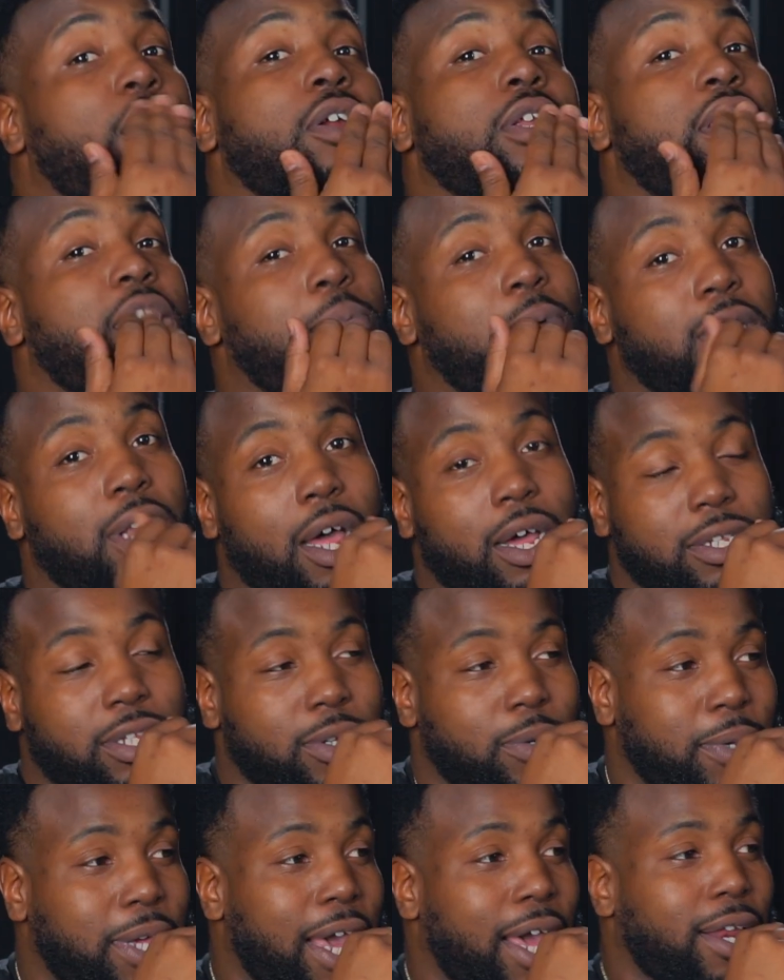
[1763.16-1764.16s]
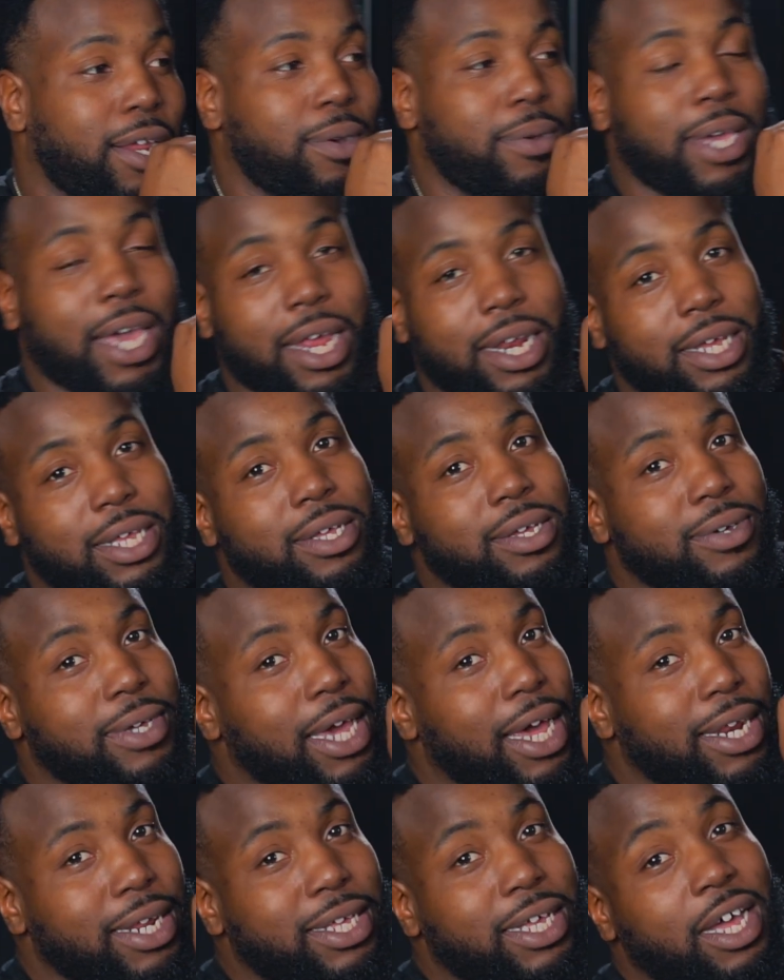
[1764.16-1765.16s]
lip gloss, so we had
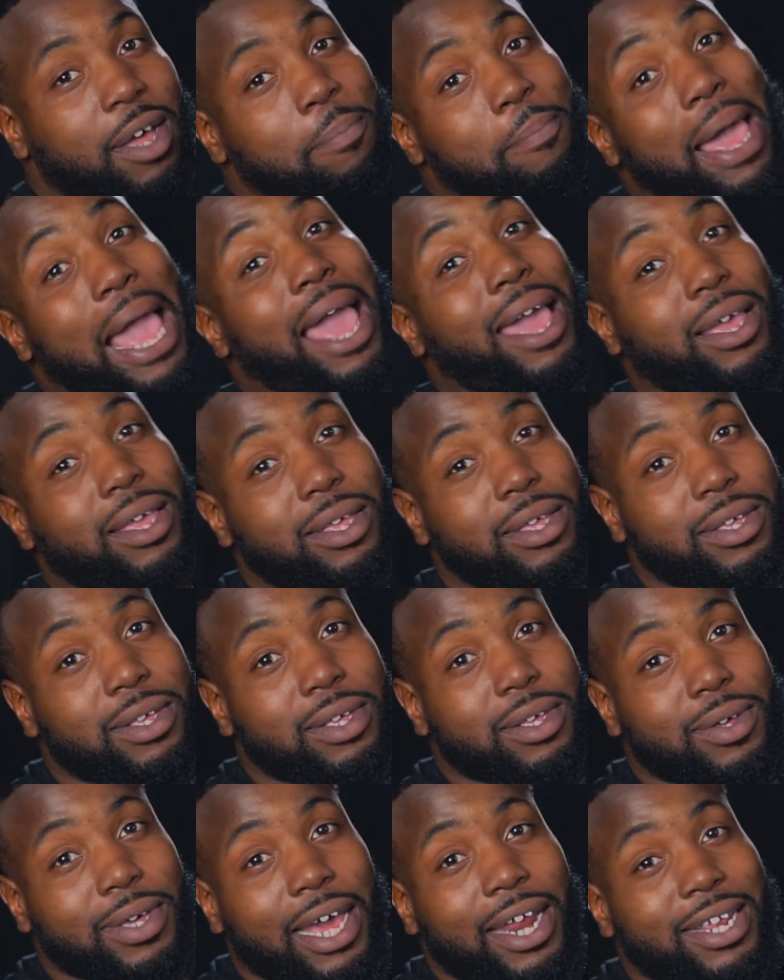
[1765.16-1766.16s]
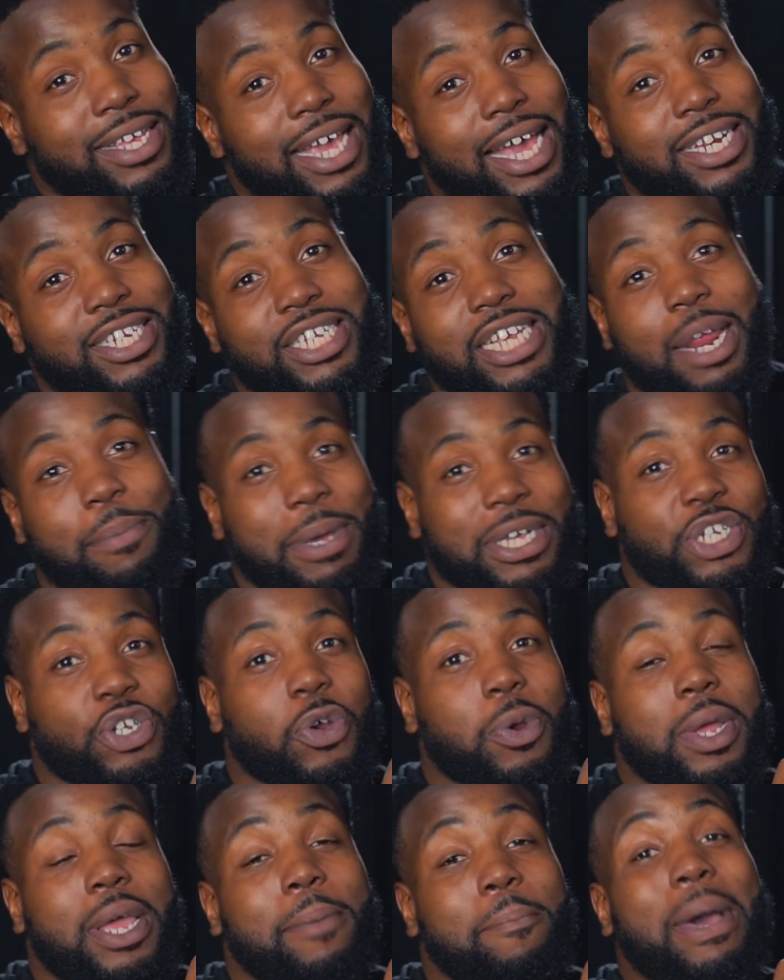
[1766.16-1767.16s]
to come back. She had to make
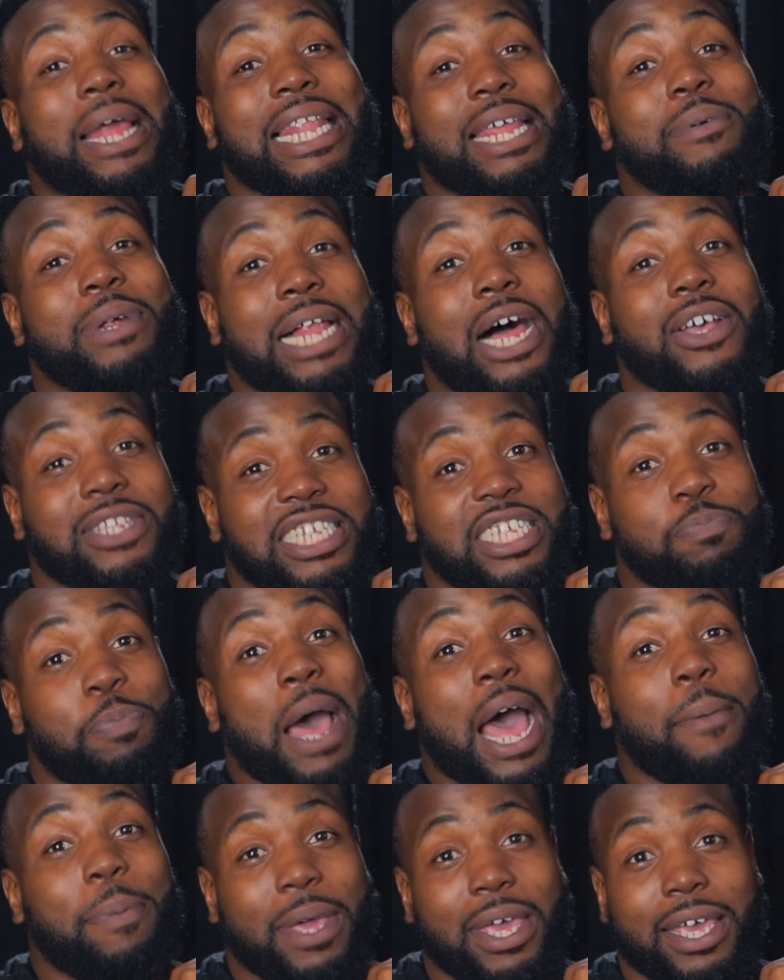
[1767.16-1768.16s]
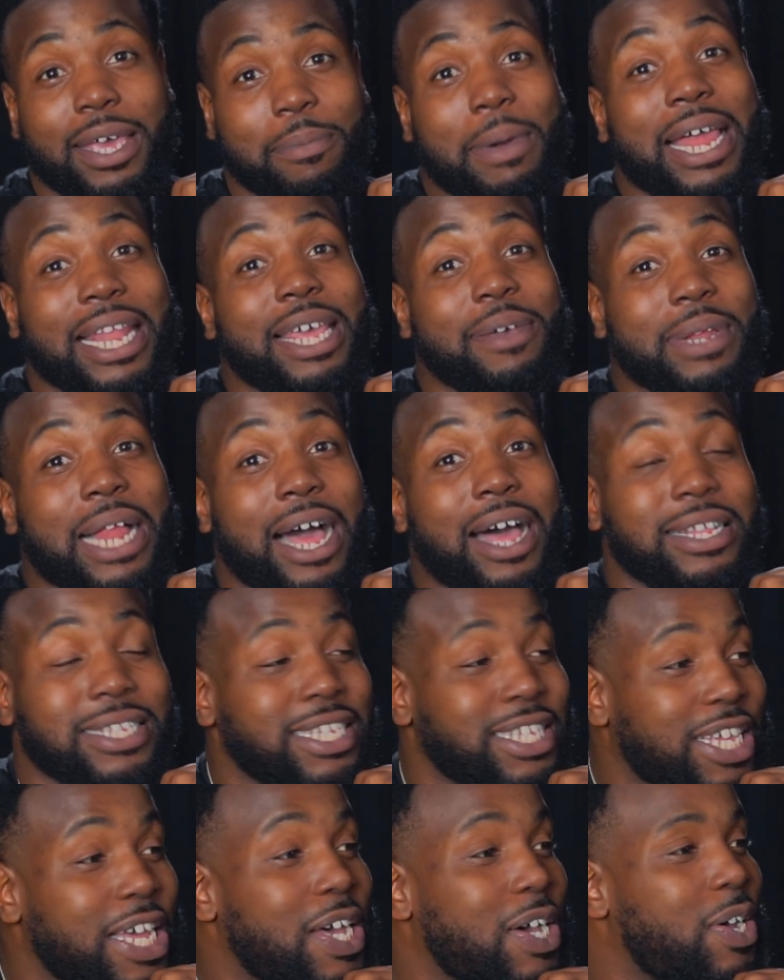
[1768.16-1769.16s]
sure my lip gloss is popping. My lip gloss is
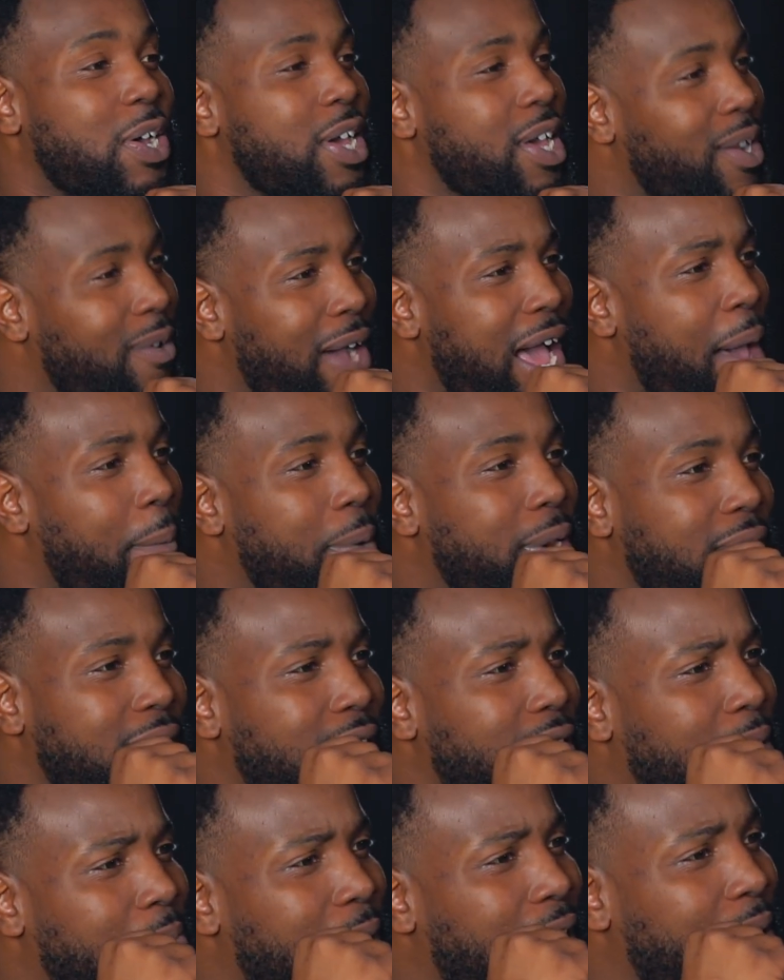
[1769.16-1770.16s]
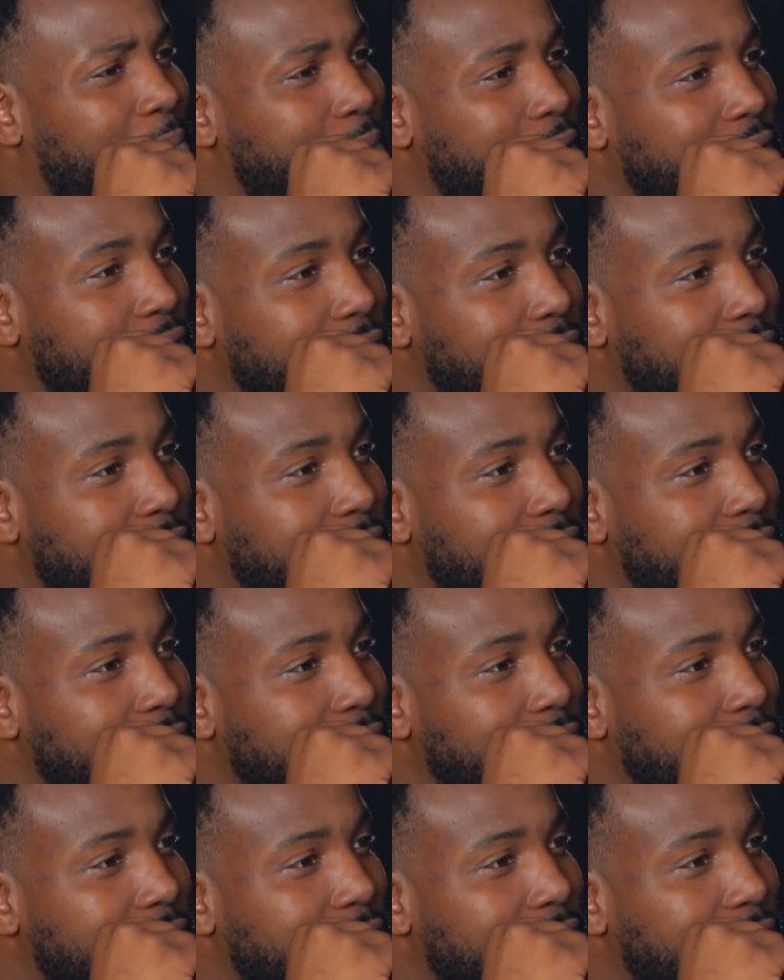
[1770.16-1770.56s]
good. What happened to little mama?